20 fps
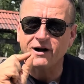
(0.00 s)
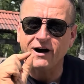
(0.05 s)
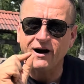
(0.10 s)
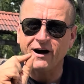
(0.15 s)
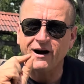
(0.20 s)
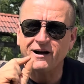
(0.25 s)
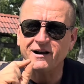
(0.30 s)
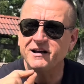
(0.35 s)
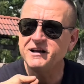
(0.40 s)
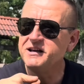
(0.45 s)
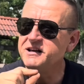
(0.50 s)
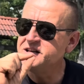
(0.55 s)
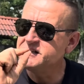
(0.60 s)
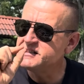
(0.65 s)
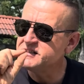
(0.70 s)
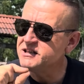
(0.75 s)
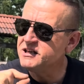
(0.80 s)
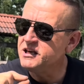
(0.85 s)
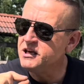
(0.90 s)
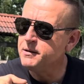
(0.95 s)
car is
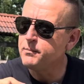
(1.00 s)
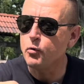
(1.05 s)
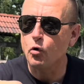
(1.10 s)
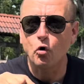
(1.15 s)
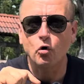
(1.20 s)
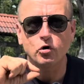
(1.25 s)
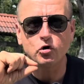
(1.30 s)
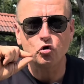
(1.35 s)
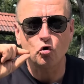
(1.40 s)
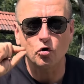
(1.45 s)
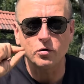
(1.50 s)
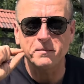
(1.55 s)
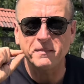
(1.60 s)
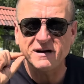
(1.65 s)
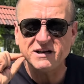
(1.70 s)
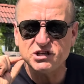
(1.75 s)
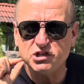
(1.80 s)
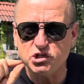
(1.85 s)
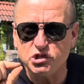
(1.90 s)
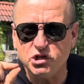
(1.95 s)
keep or your
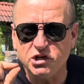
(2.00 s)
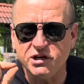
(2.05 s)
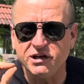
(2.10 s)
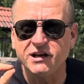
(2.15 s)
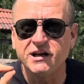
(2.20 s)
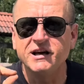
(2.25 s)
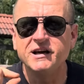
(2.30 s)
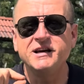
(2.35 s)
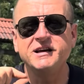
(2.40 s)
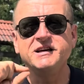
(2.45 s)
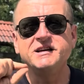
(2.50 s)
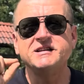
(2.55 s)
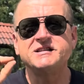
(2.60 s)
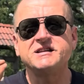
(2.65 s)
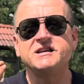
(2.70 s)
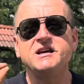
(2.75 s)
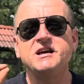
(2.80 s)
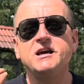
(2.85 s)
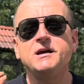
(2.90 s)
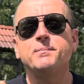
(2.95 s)
machine is
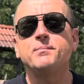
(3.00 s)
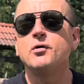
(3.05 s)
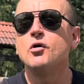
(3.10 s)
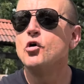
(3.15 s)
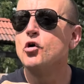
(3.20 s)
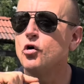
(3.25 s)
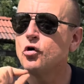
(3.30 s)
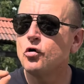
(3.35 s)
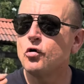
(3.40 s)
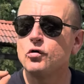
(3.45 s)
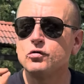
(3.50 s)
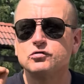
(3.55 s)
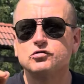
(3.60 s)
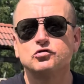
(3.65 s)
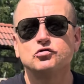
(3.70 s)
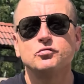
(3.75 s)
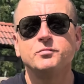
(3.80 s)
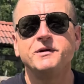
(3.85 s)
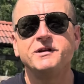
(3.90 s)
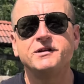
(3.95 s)
keep
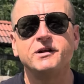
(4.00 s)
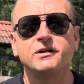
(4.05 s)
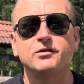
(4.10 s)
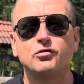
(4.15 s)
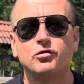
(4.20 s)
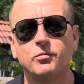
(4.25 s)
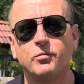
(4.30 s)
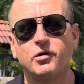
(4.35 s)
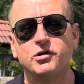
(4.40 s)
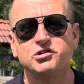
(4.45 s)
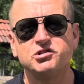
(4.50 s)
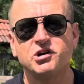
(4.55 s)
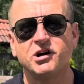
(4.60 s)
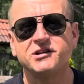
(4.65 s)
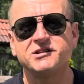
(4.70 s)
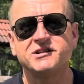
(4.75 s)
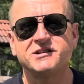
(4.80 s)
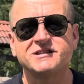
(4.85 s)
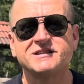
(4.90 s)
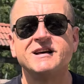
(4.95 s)
consuming the
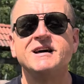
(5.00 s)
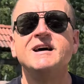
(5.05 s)
turbochargers.